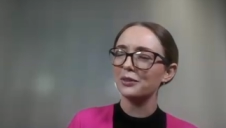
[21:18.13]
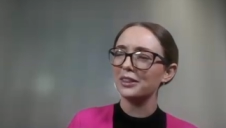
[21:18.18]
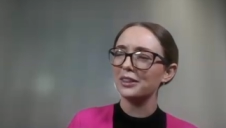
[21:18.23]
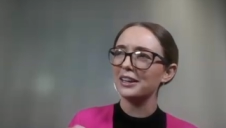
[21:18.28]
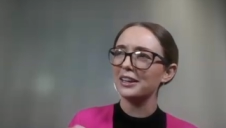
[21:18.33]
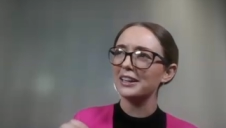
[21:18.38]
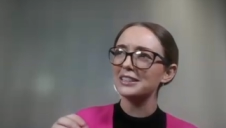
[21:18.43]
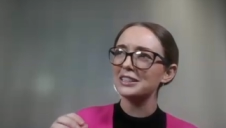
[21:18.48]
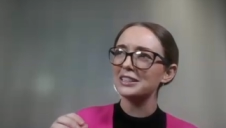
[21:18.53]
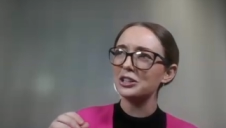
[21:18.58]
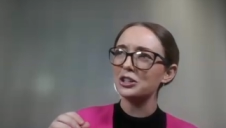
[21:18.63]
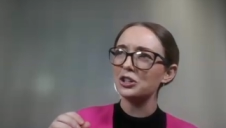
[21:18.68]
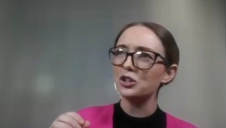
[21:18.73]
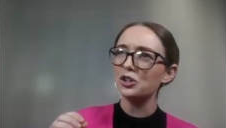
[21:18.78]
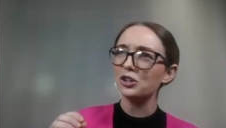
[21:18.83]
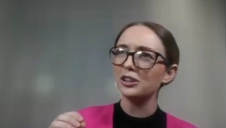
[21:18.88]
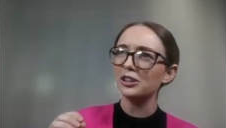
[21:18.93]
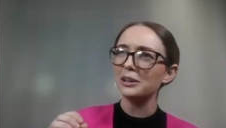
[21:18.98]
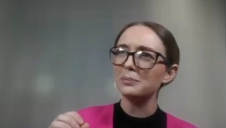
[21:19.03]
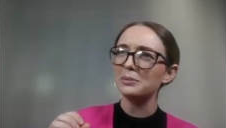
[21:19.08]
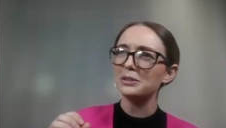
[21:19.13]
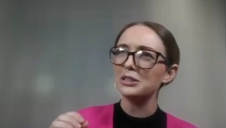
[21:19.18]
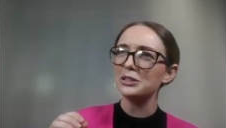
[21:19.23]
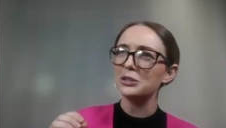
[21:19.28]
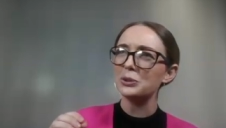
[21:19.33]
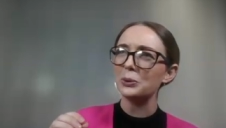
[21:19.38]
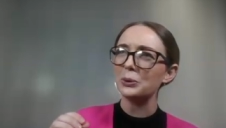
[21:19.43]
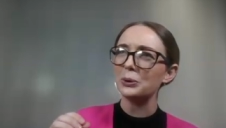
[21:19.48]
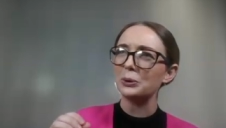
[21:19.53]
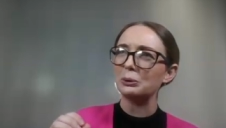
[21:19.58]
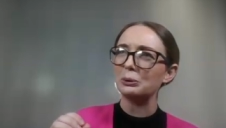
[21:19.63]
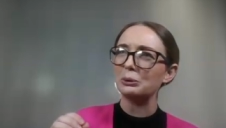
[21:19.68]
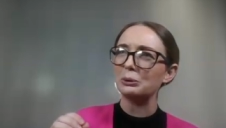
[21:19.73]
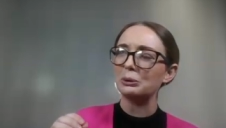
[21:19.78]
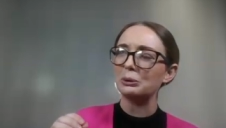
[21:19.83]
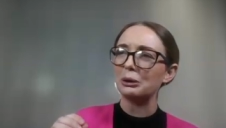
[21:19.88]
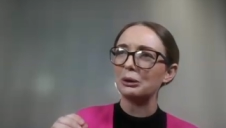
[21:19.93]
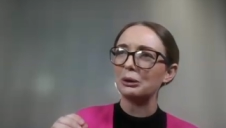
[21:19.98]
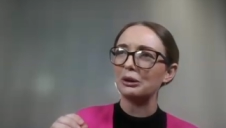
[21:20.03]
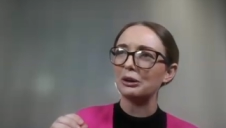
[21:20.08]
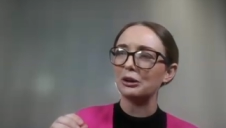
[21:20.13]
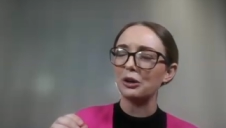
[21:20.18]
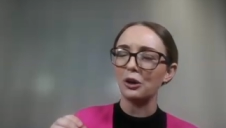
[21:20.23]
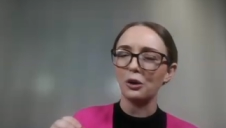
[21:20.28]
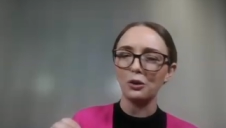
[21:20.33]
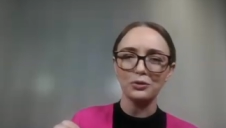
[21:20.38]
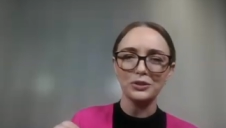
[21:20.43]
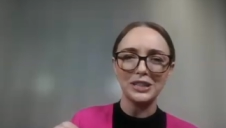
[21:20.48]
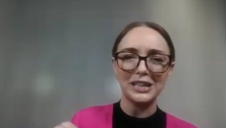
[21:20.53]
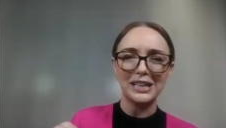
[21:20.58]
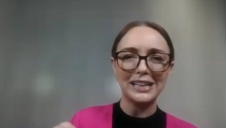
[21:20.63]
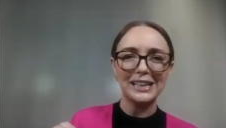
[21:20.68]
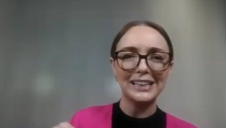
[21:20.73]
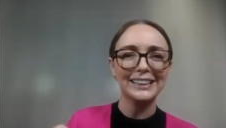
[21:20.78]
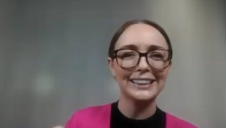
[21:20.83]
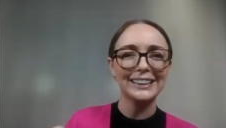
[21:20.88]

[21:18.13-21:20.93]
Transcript: I think it's a eucalyptus oil on a golf tee.